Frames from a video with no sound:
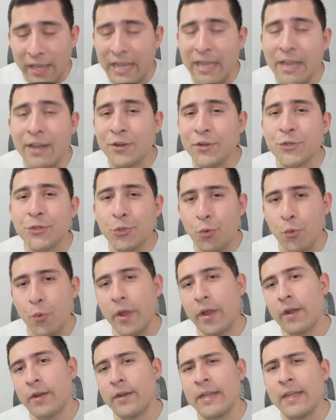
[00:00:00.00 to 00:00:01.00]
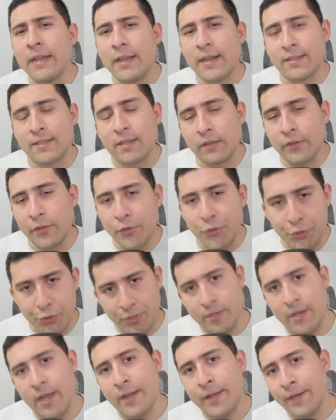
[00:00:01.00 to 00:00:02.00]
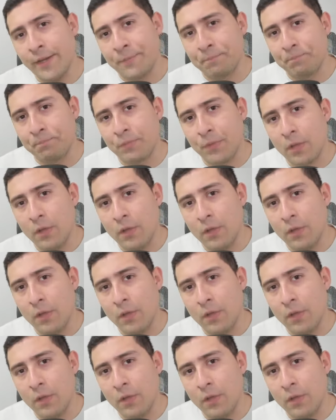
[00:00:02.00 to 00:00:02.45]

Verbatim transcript: Here's where it gets a little exciting.